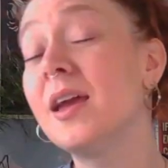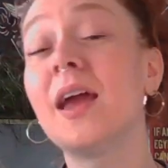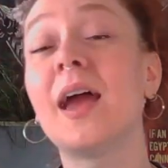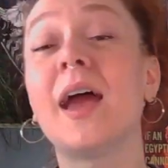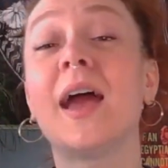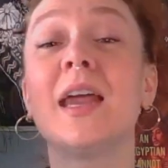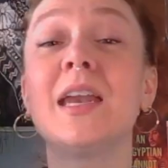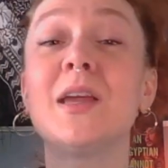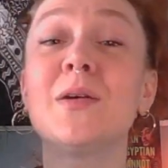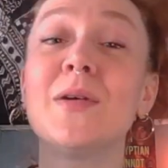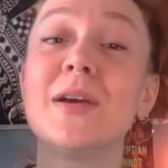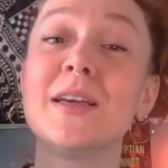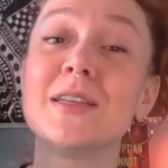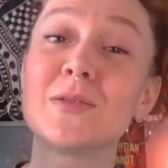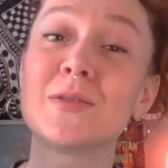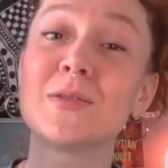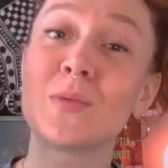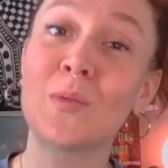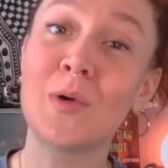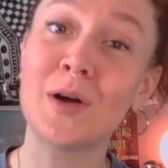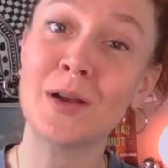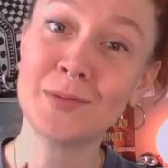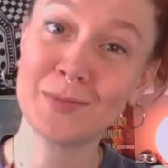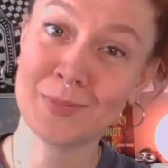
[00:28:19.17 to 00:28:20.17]
Anyways,
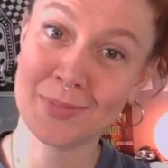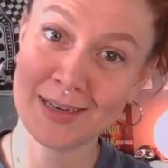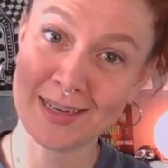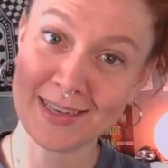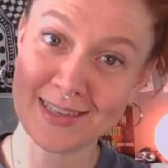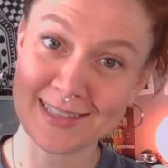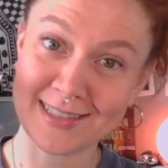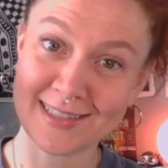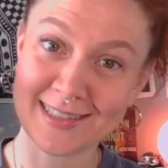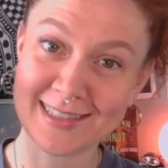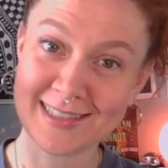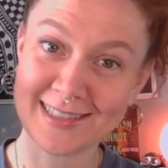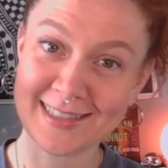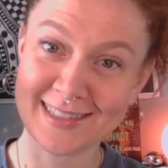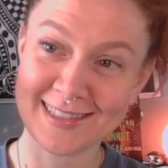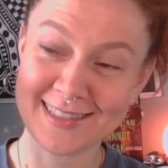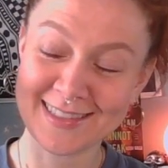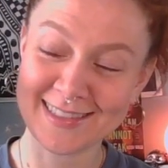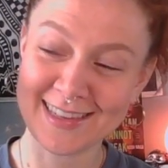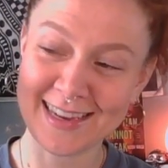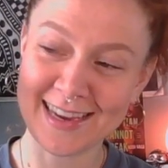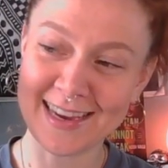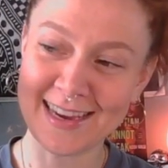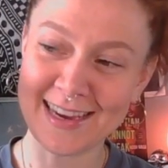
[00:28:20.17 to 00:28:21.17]
One Piece
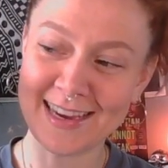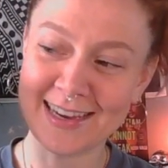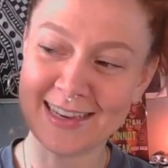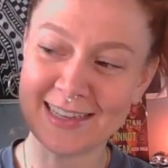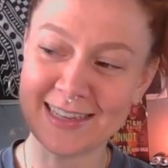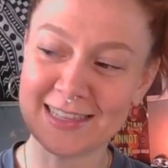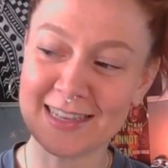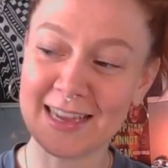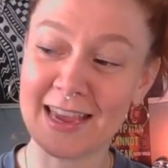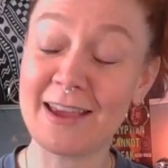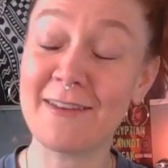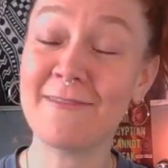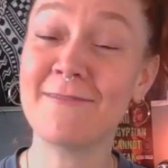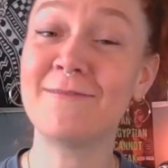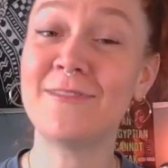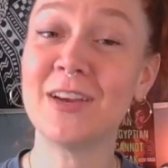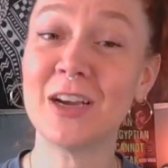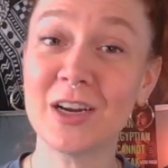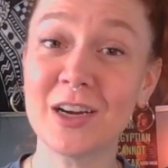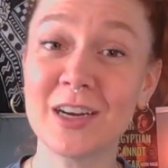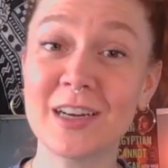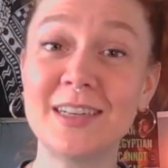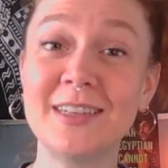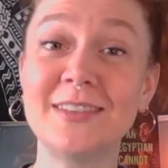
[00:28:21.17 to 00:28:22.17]
is a
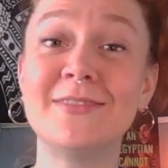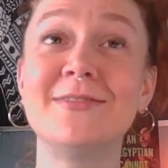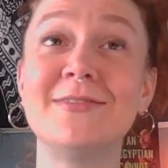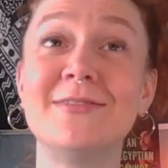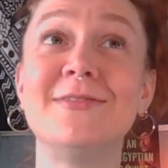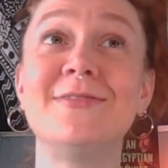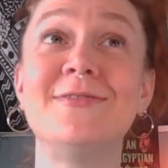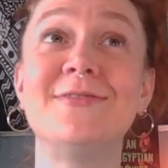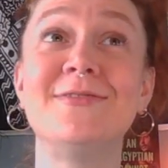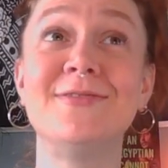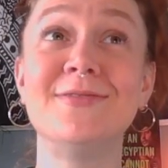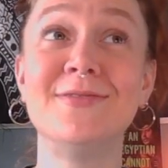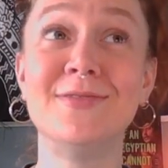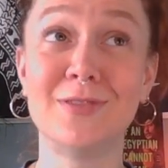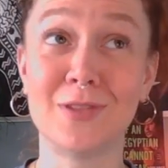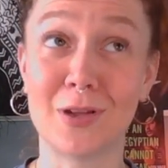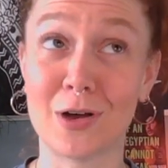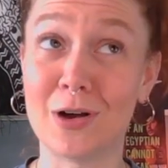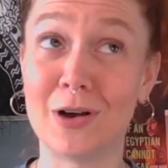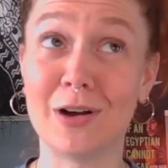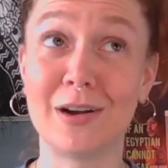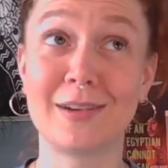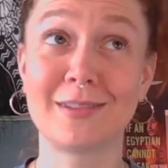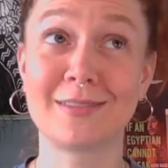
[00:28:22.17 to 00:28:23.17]
very
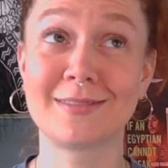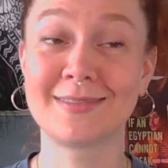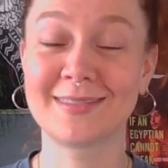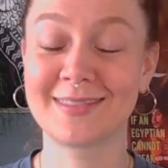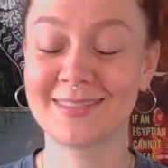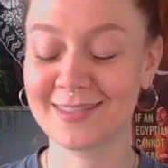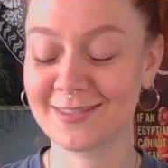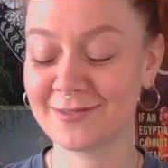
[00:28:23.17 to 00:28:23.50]
long